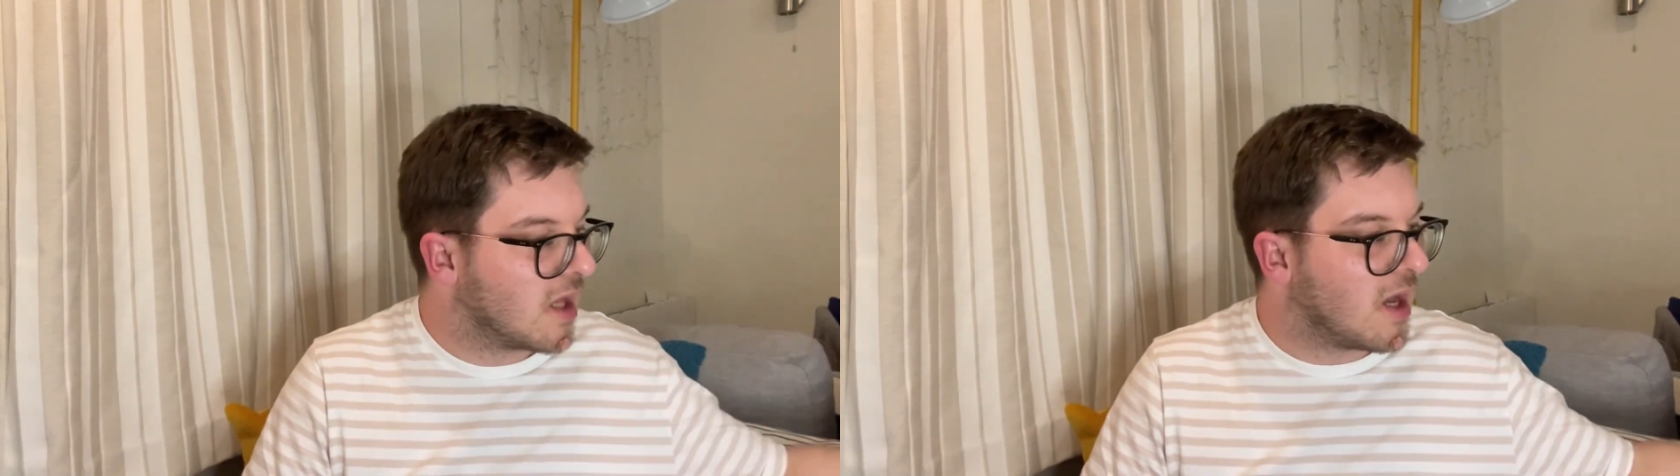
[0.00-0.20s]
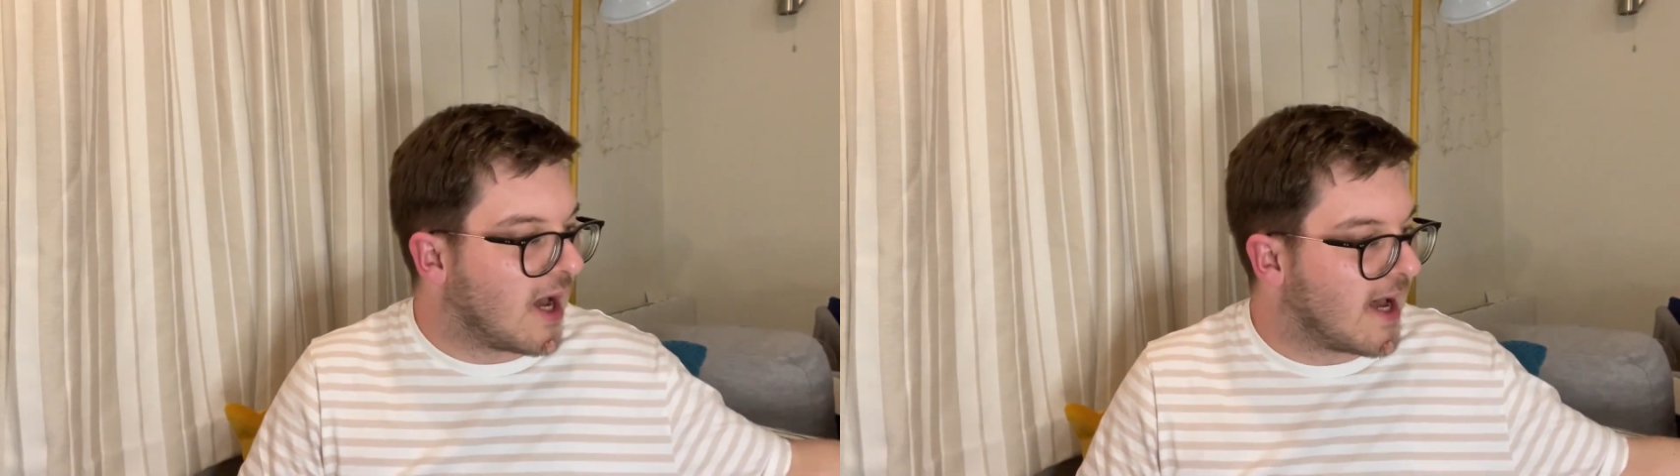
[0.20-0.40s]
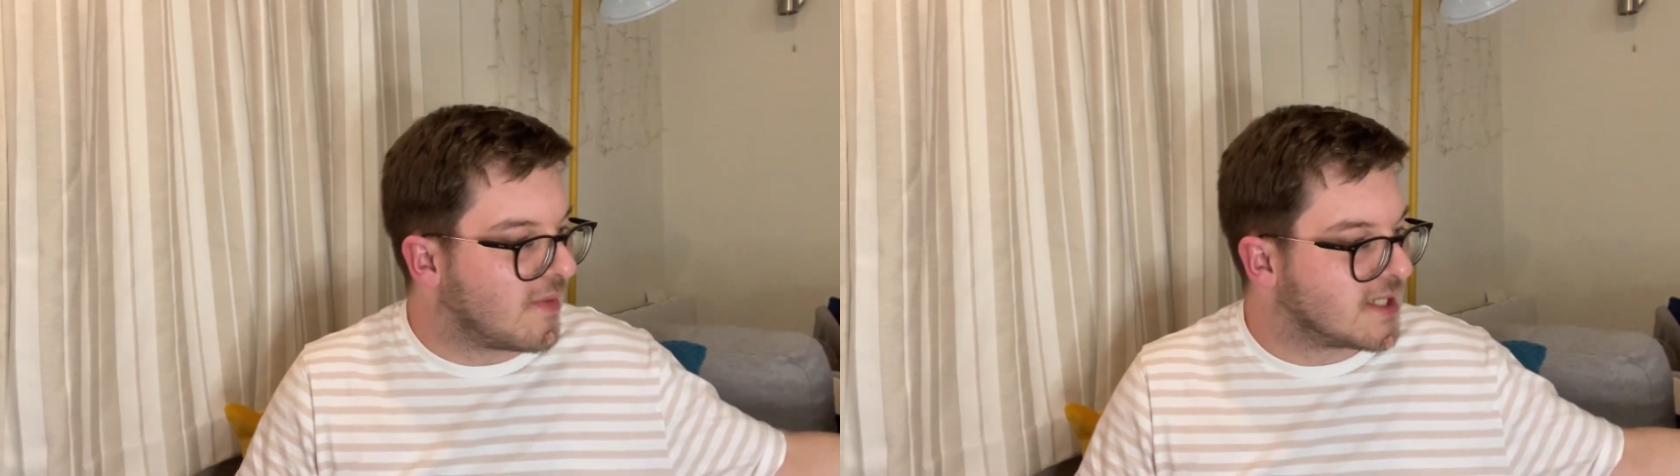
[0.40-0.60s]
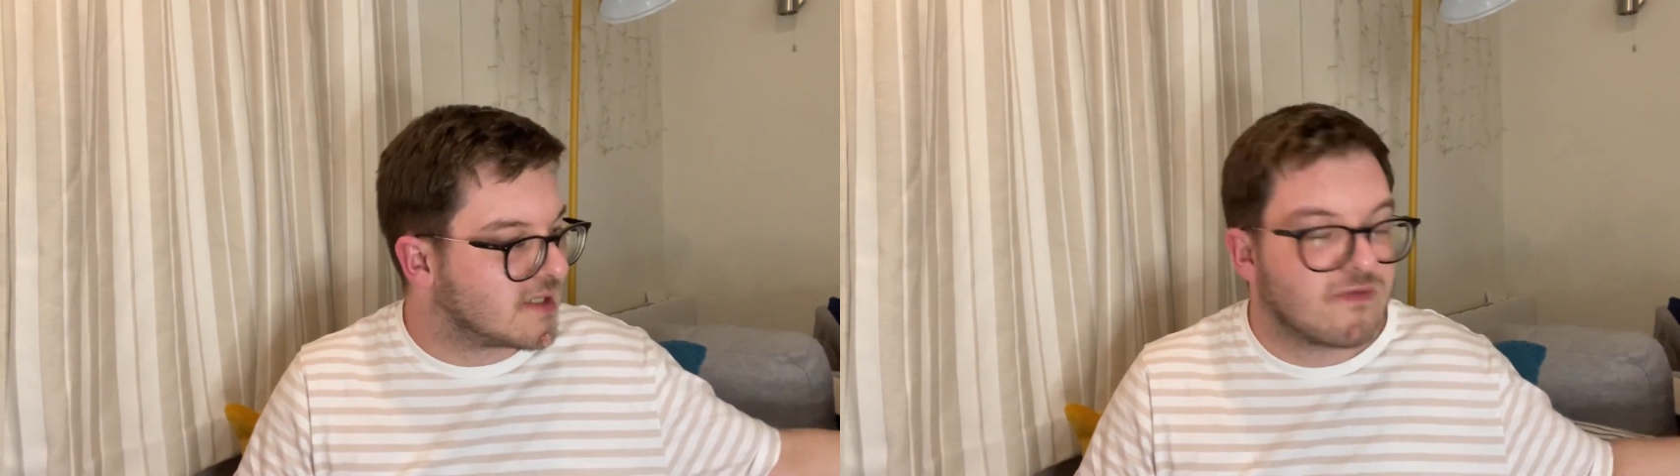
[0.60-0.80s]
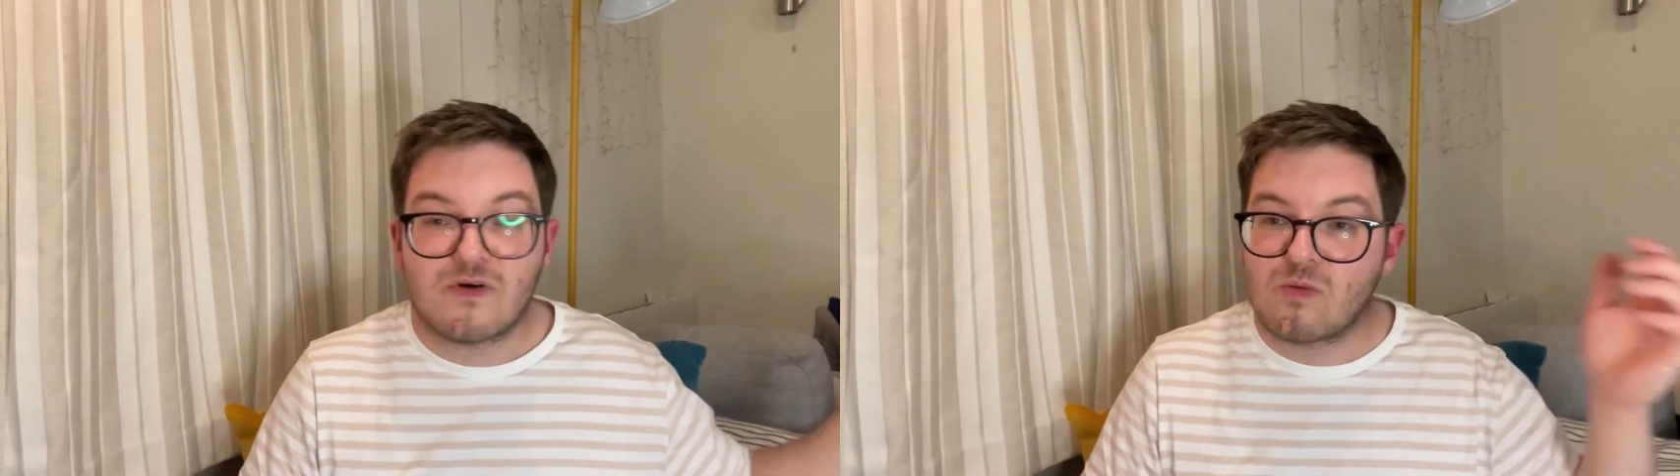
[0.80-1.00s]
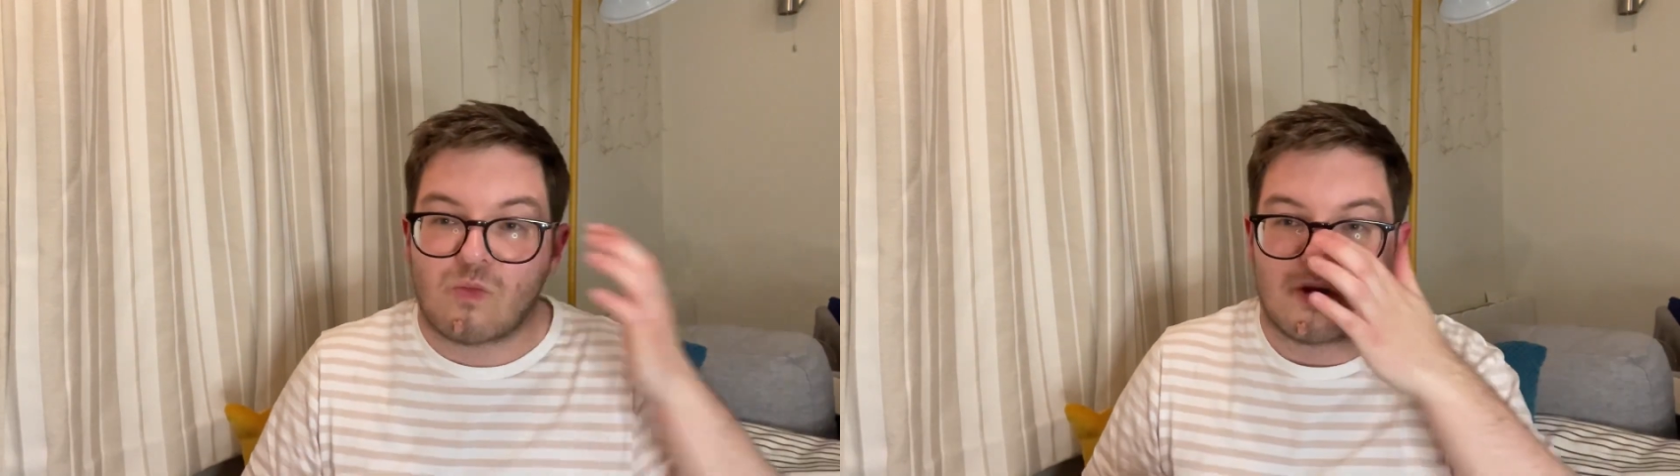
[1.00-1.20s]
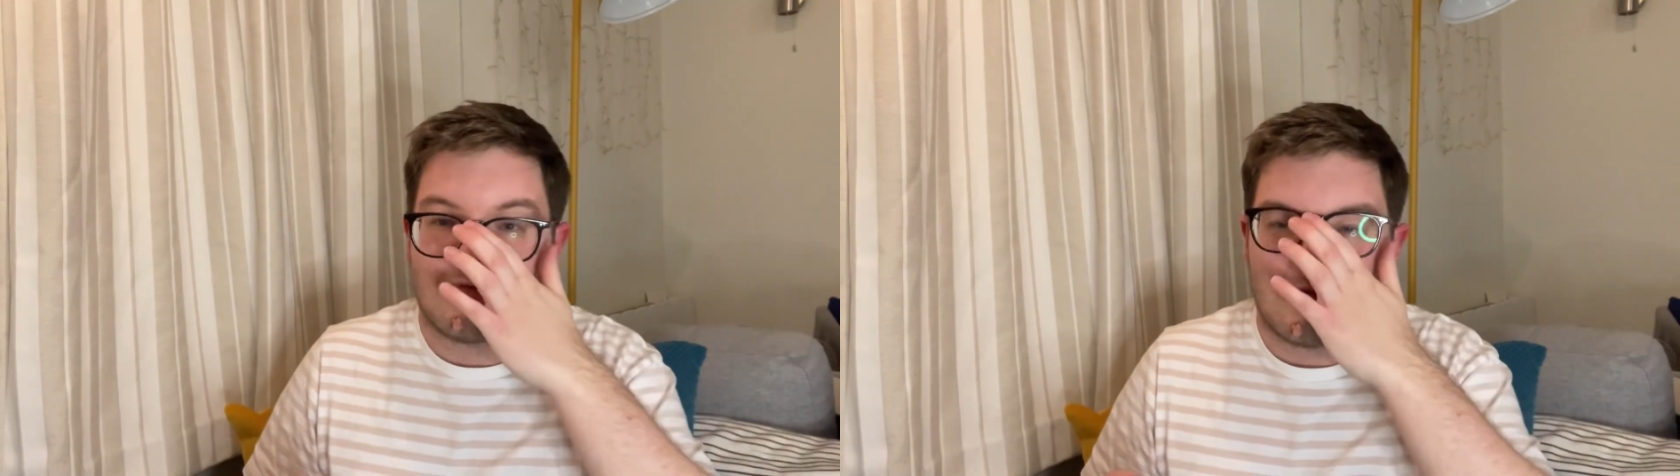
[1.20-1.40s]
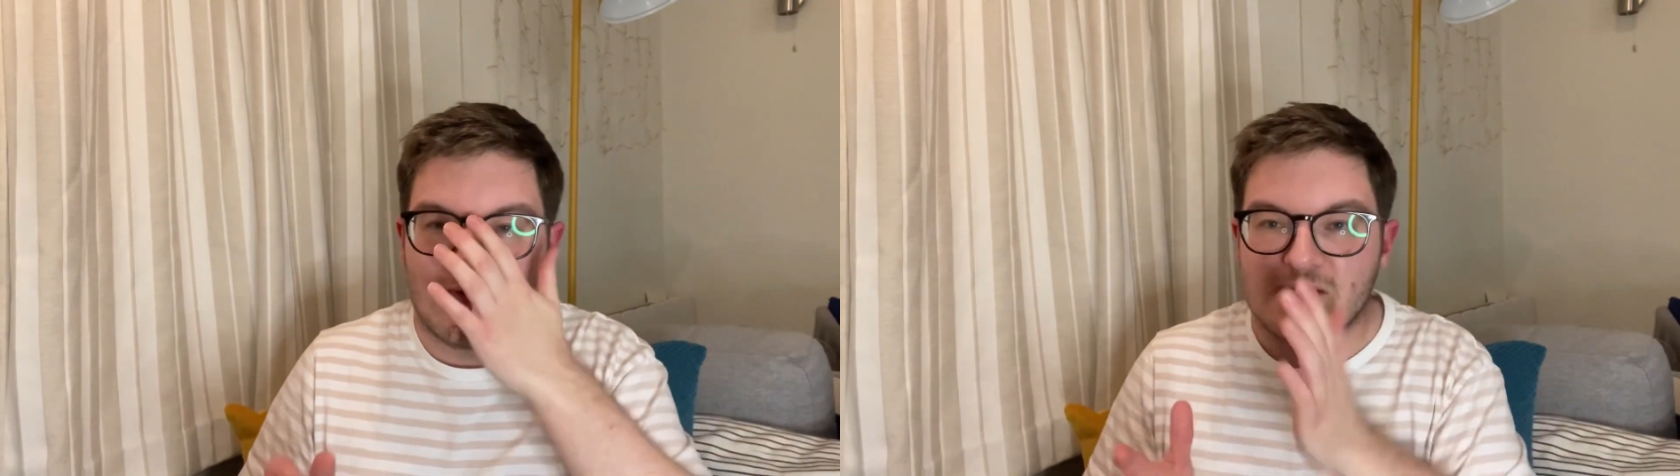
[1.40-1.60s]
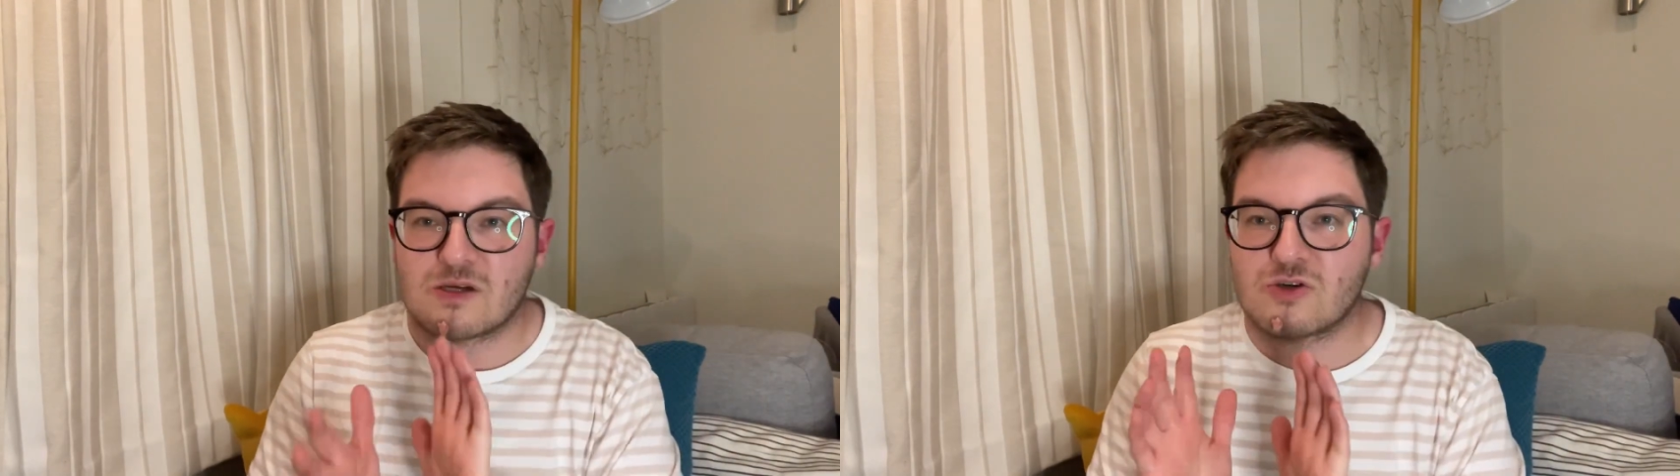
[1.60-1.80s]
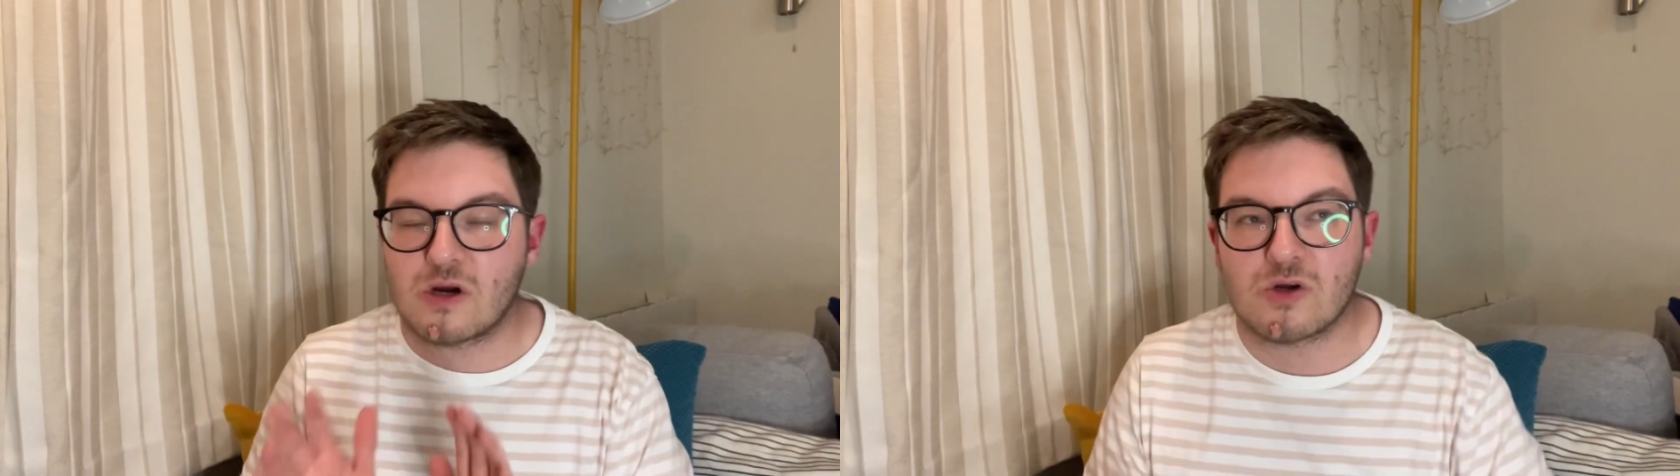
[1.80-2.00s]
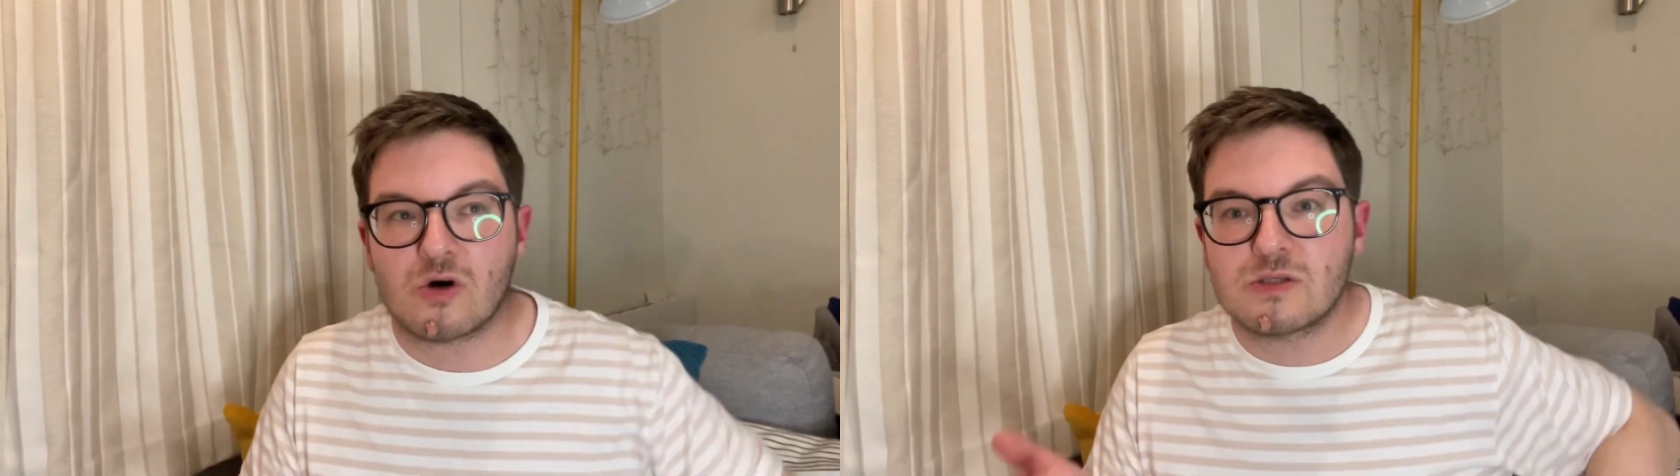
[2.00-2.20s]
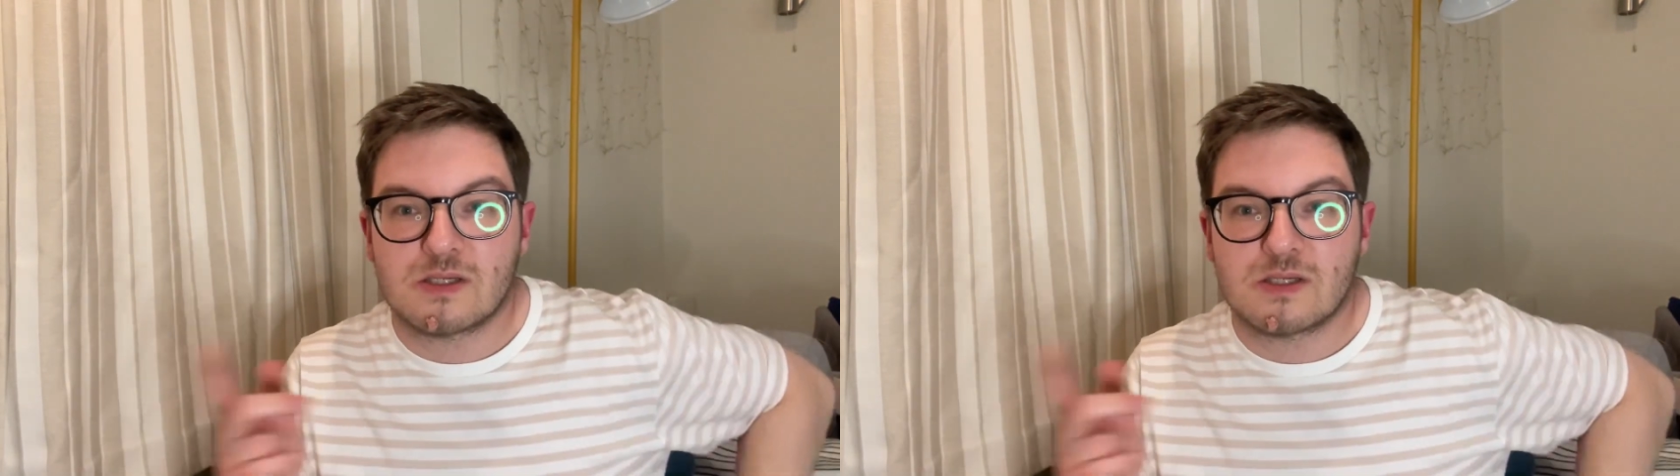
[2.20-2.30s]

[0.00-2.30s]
Um, I did film one of the things I tried on,